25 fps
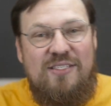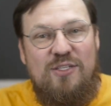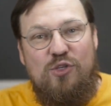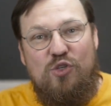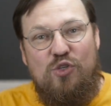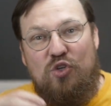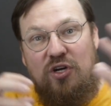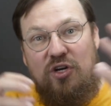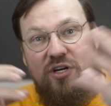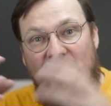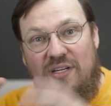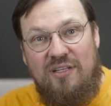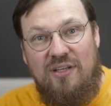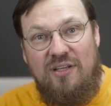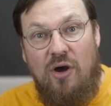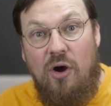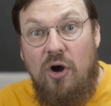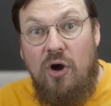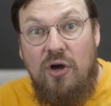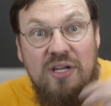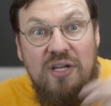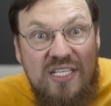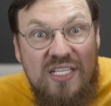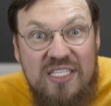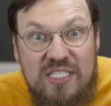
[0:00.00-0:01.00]
You started
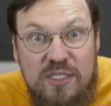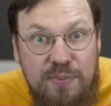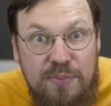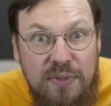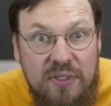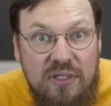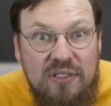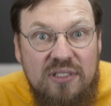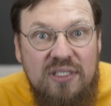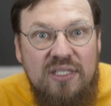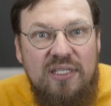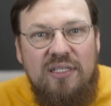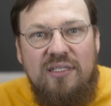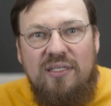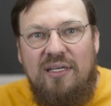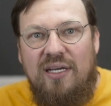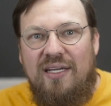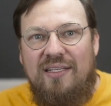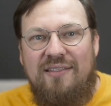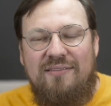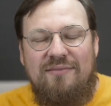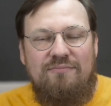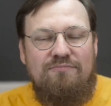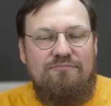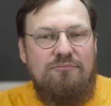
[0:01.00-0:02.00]
audience building
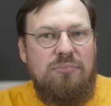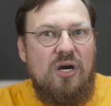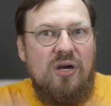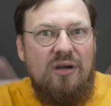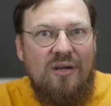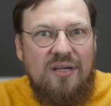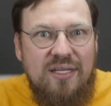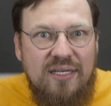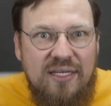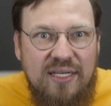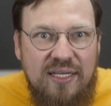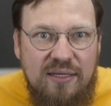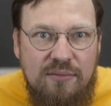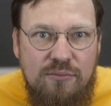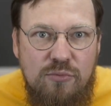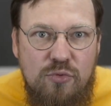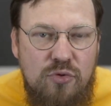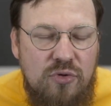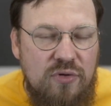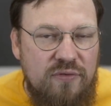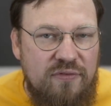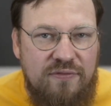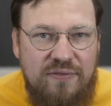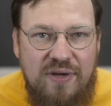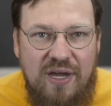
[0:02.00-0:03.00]
and marketing,
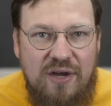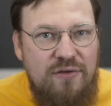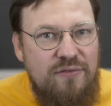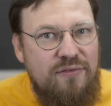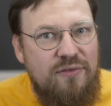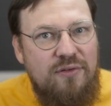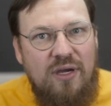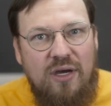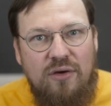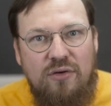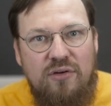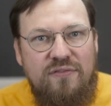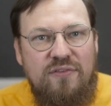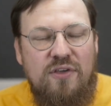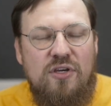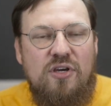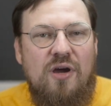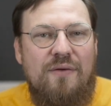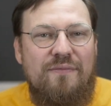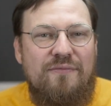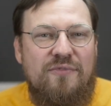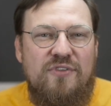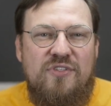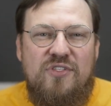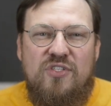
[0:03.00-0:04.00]
move out of your
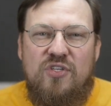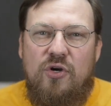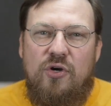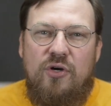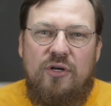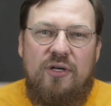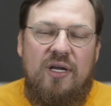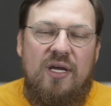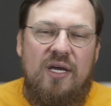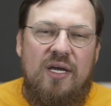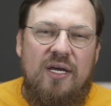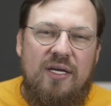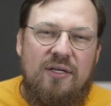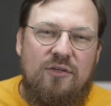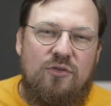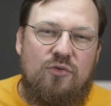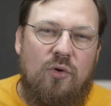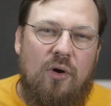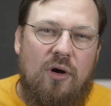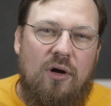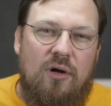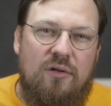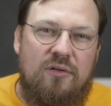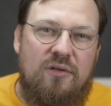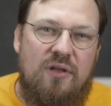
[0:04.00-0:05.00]
comfort zone to
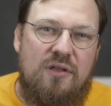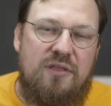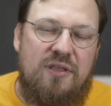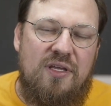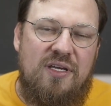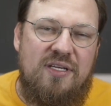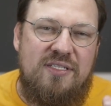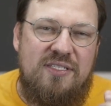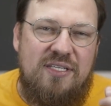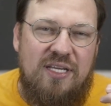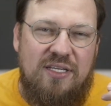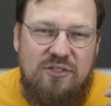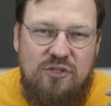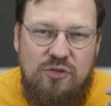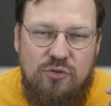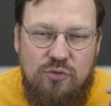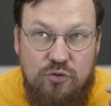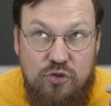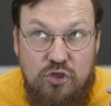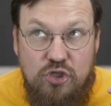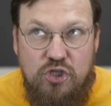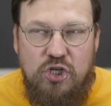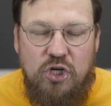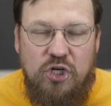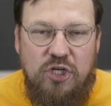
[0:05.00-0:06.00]
all the things that you
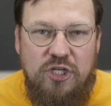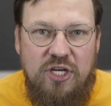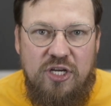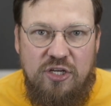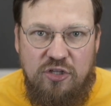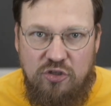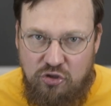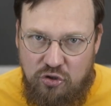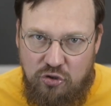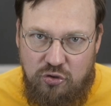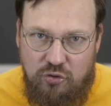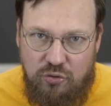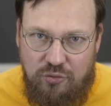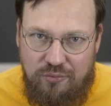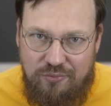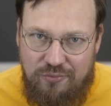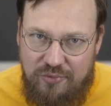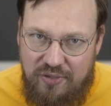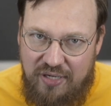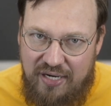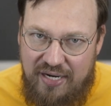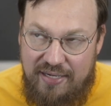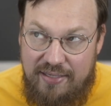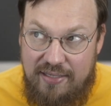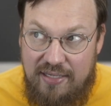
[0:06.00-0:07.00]
should do,
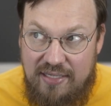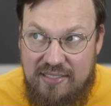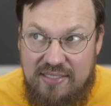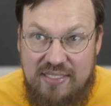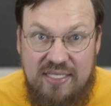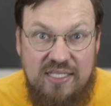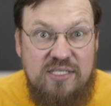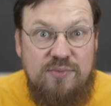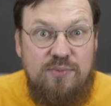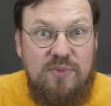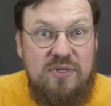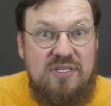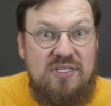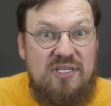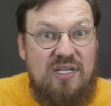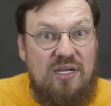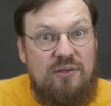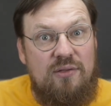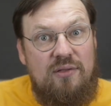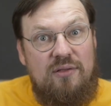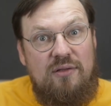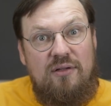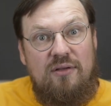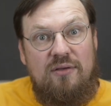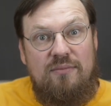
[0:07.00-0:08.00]
right? And 6 months
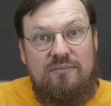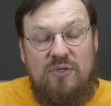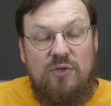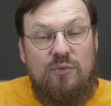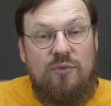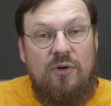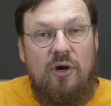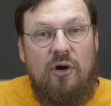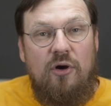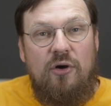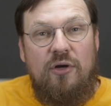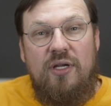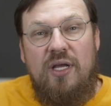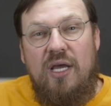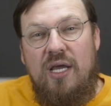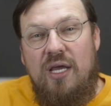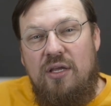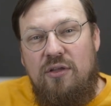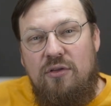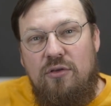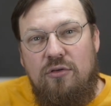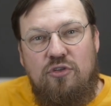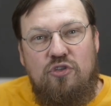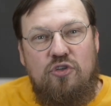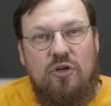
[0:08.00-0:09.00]
down the road,
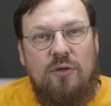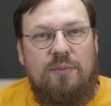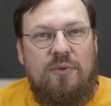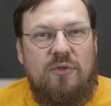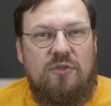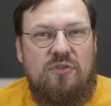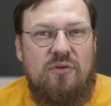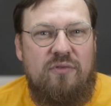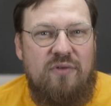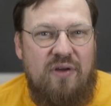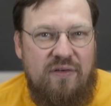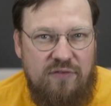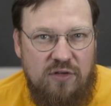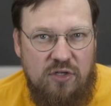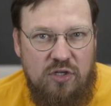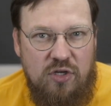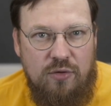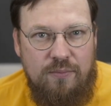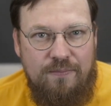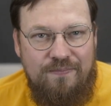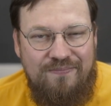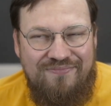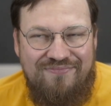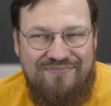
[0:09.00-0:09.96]
you tripled your revenue.